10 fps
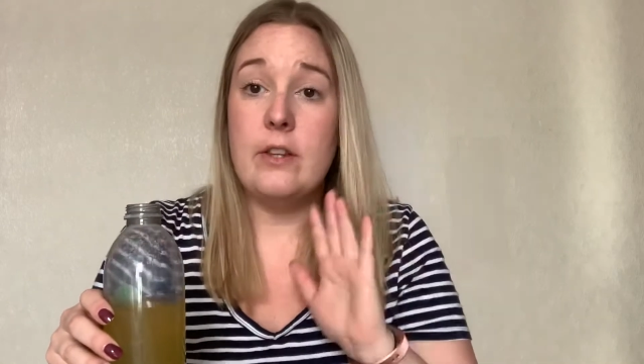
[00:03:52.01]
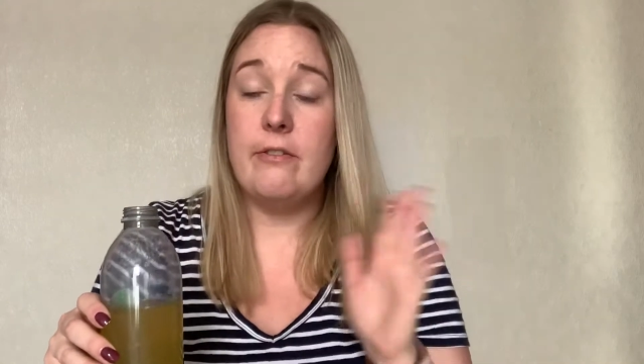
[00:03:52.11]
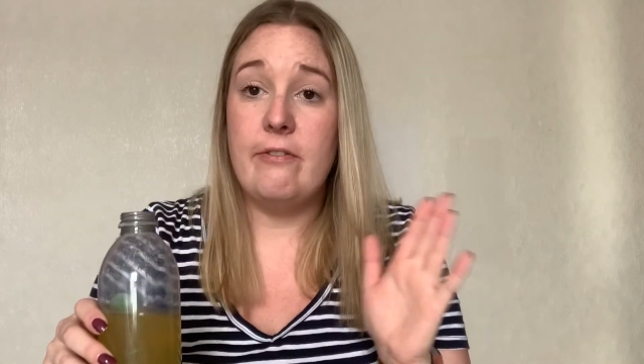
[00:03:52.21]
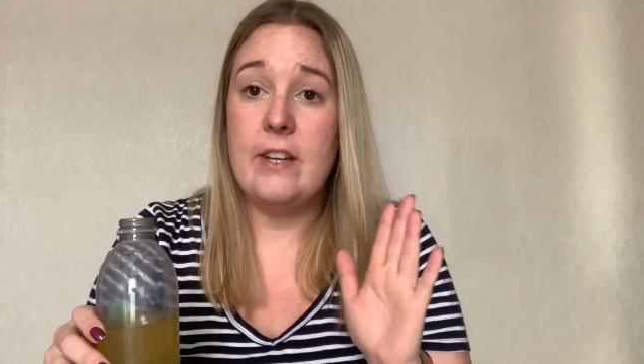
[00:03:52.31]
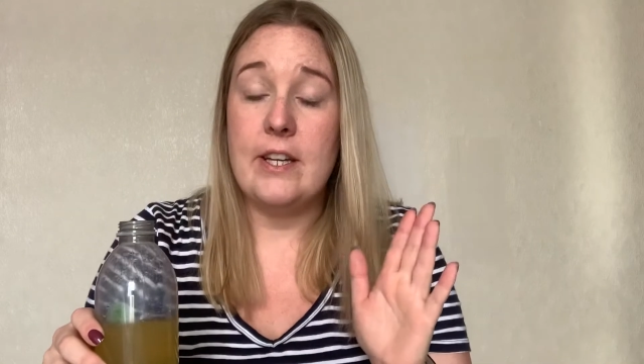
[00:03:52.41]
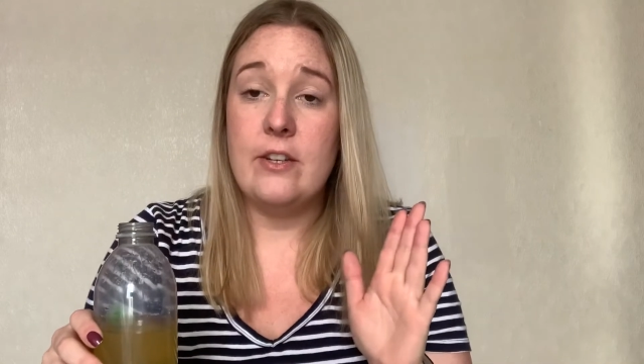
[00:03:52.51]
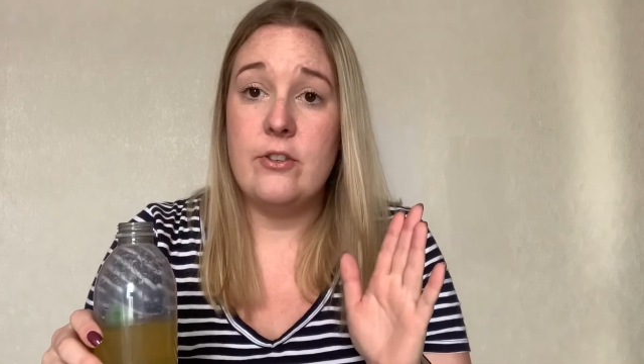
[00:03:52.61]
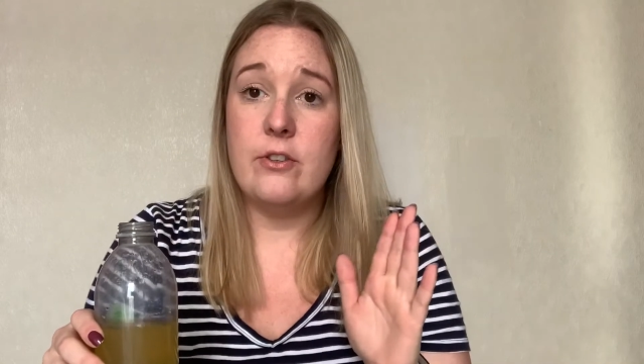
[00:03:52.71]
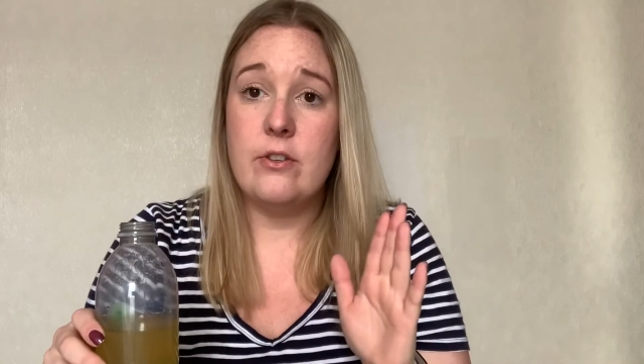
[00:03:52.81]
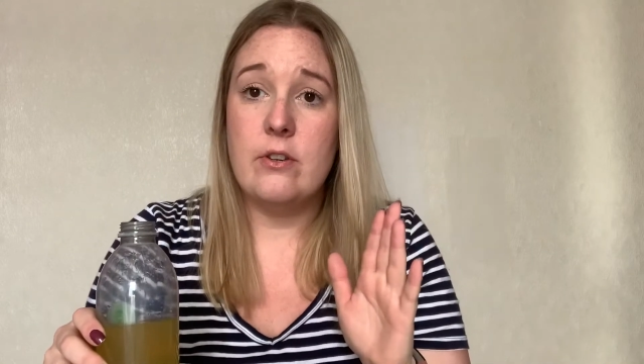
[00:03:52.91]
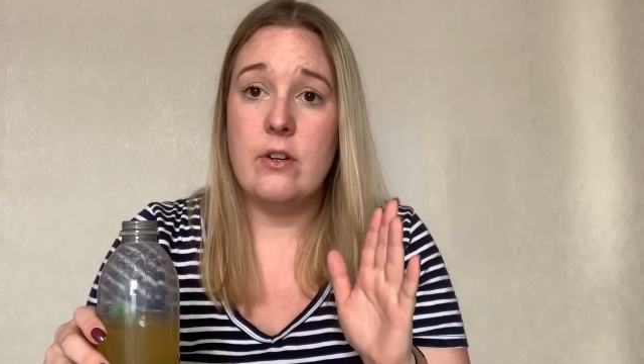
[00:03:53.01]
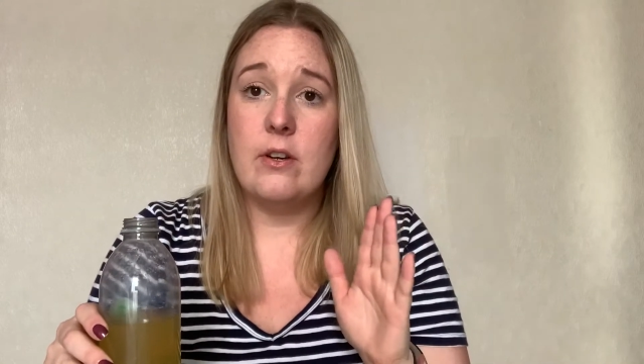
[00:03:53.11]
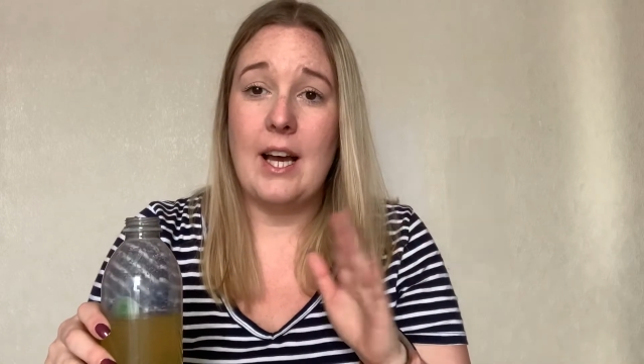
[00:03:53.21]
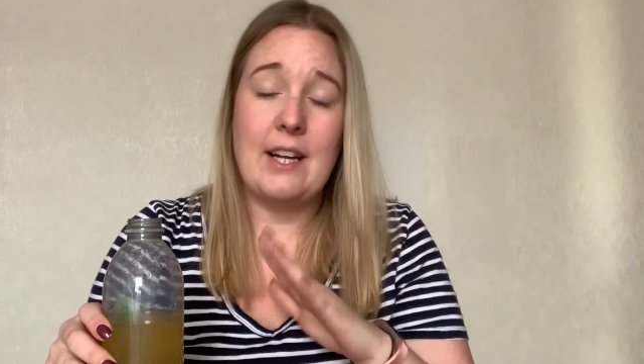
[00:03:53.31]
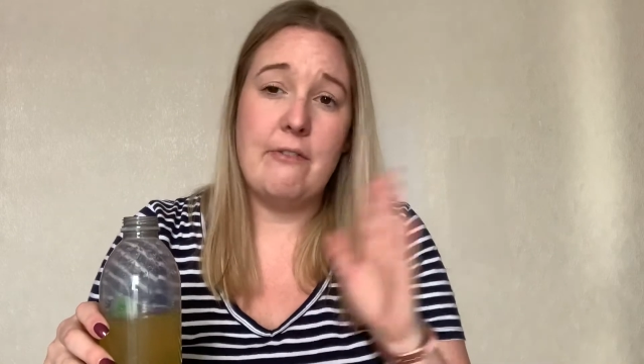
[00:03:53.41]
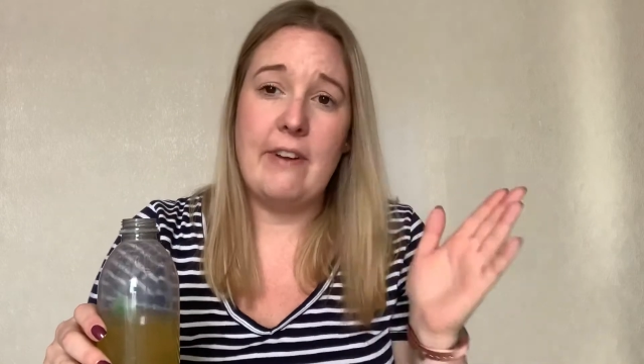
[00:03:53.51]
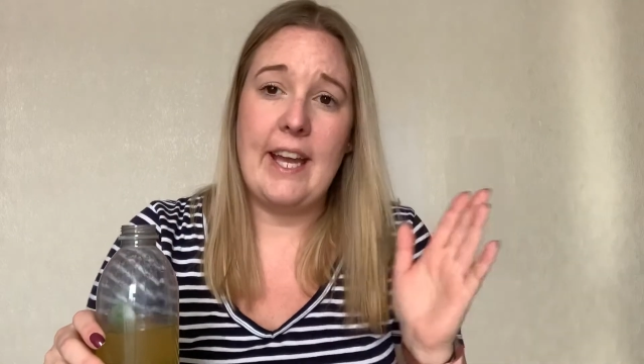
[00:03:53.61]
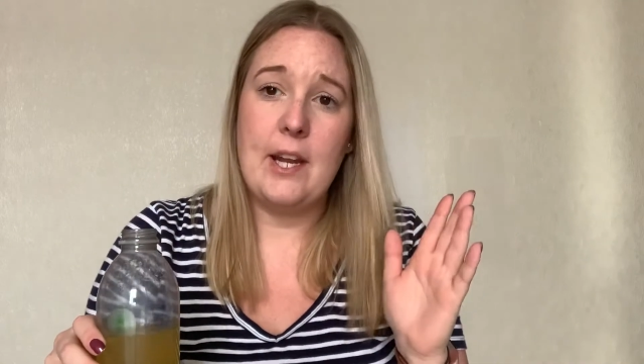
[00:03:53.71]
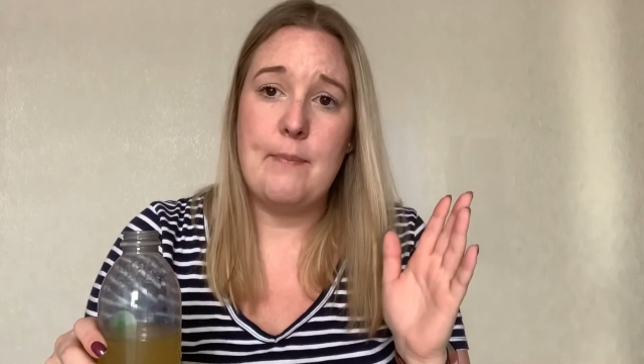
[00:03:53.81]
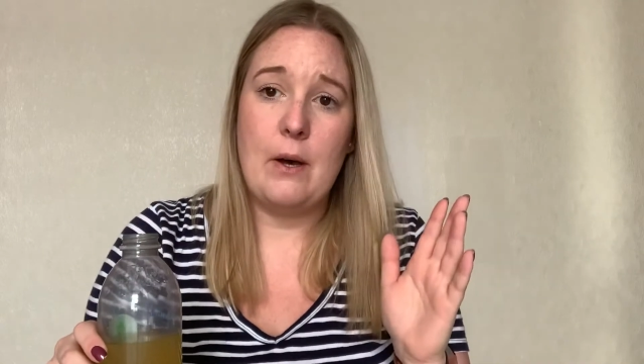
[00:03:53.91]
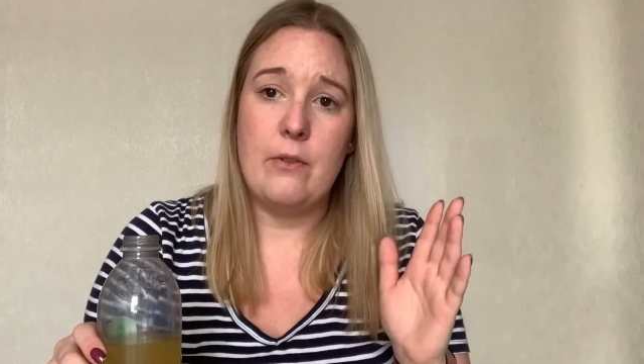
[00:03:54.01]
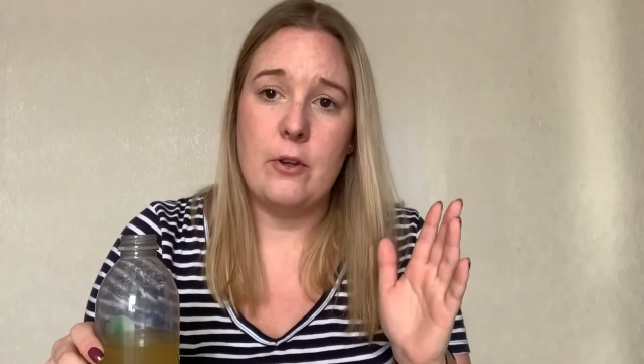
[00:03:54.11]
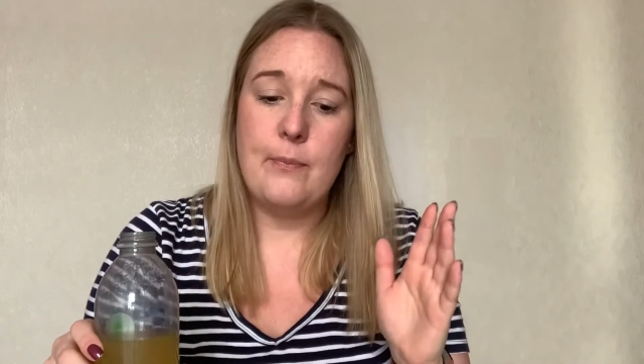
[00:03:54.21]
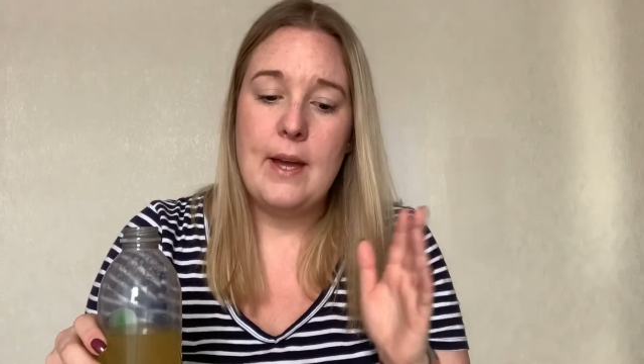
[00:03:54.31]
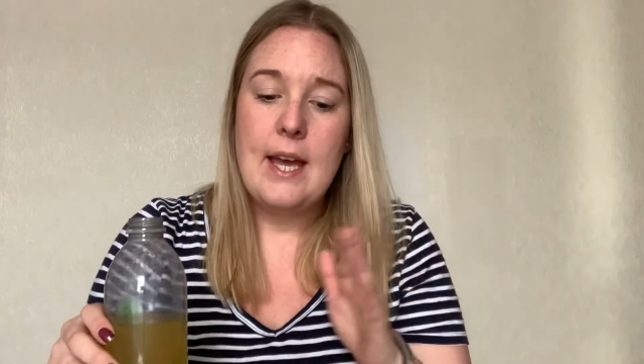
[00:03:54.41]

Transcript: they're finished, I can forget about them.